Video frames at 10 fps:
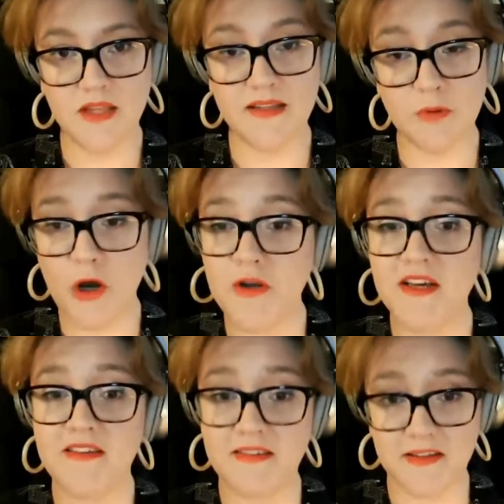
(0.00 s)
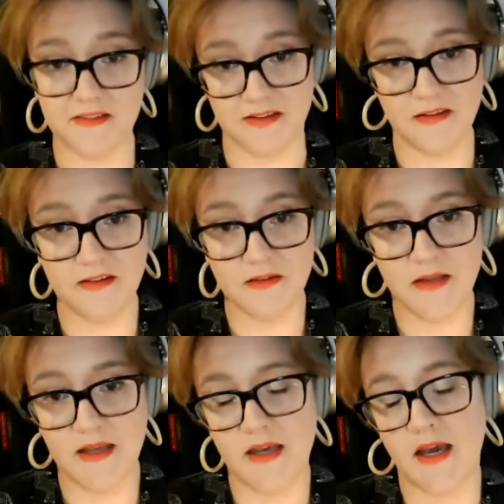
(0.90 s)
prioritize citizens
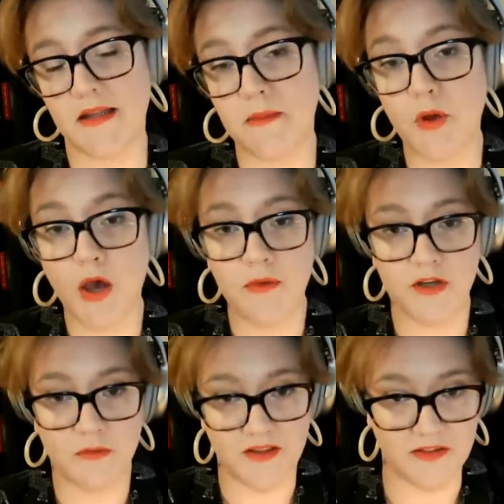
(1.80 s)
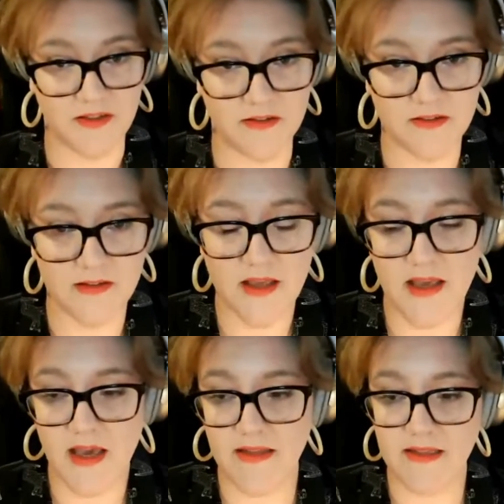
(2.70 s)
and then permanent residents.
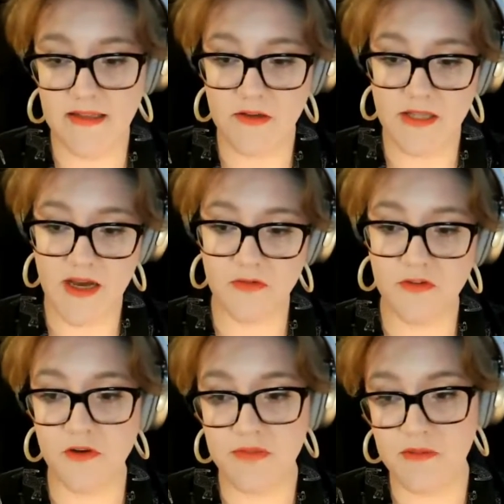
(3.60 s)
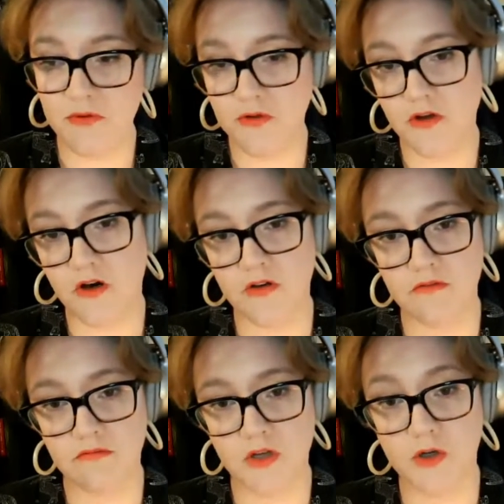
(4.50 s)
And then they allow some people
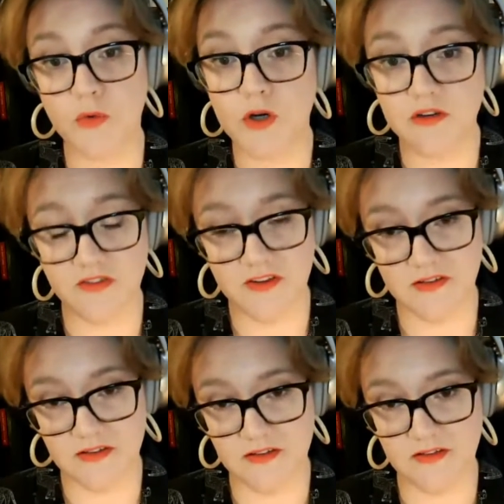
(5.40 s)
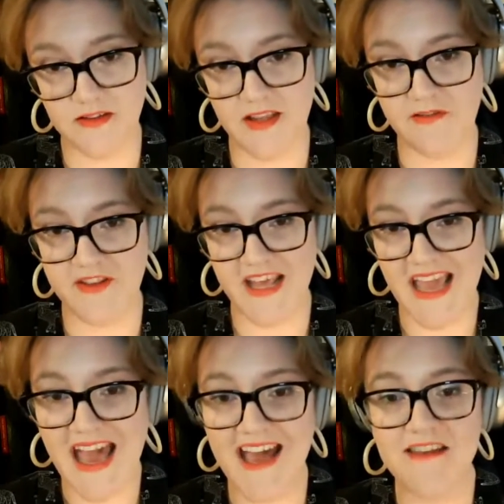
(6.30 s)
on work visas if they
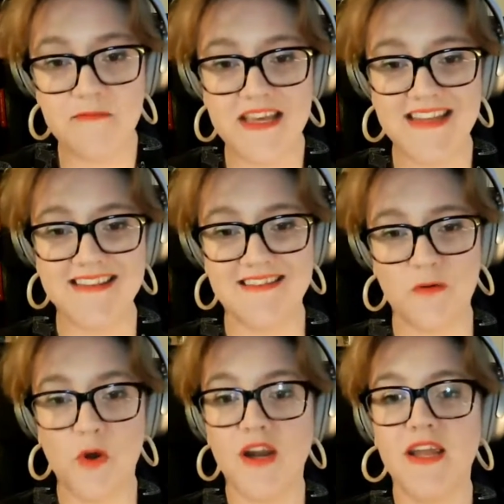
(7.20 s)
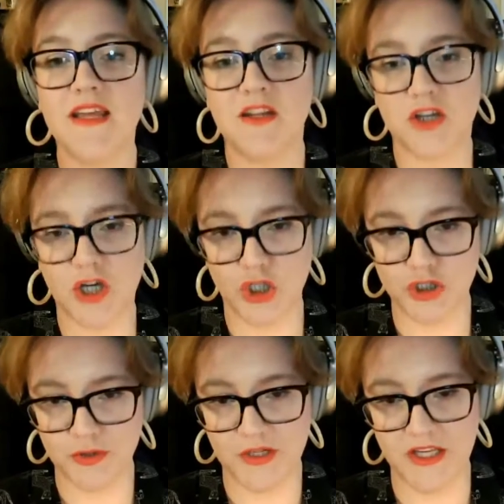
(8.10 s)
had been working in the
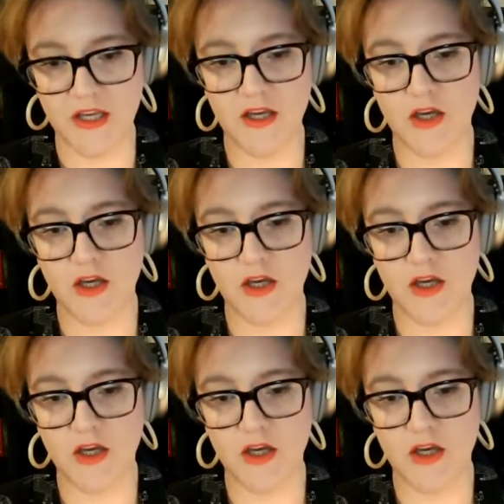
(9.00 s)
country,